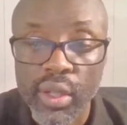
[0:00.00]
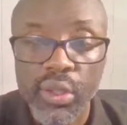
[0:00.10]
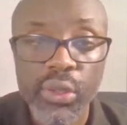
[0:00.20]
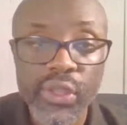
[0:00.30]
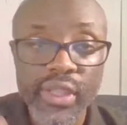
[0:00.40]

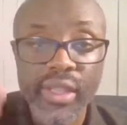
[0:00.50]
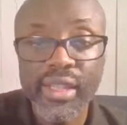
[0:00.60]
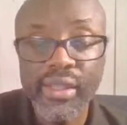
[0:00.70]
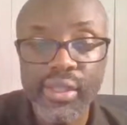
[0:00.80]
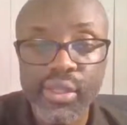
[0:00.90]
Learning
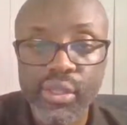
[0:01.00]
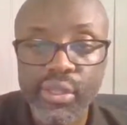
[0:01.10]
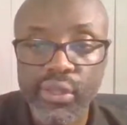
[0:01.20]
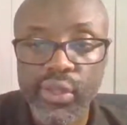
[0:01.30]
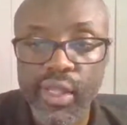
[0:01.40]
English,
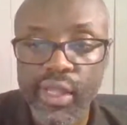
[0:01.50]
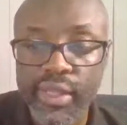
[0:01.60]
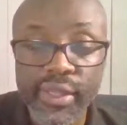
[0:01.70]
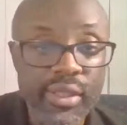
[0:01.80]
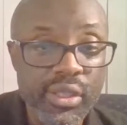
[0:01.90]

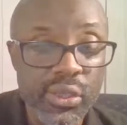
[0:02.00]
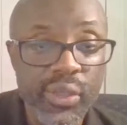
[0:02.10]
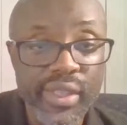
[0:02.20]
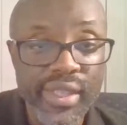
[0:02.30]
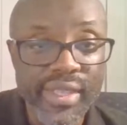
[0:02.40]
I did so
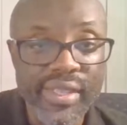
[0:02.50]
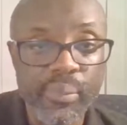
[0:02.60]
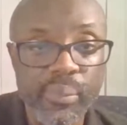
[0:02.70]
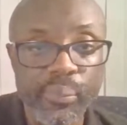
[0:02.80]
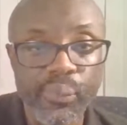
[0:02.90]
in Kenya,
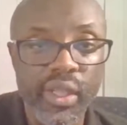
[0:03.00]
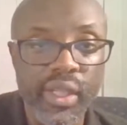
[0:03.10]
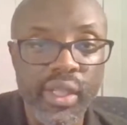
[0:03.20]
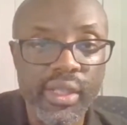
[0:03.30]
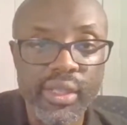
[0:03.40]

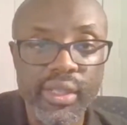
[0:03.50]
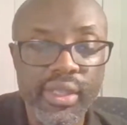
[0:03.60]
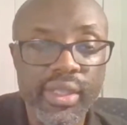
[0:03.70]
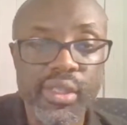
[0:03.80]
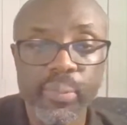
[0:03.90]
and they did
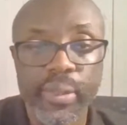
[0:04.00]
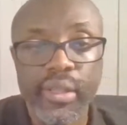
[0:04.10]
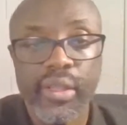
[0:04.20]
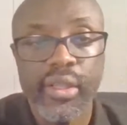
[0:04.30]
not speak.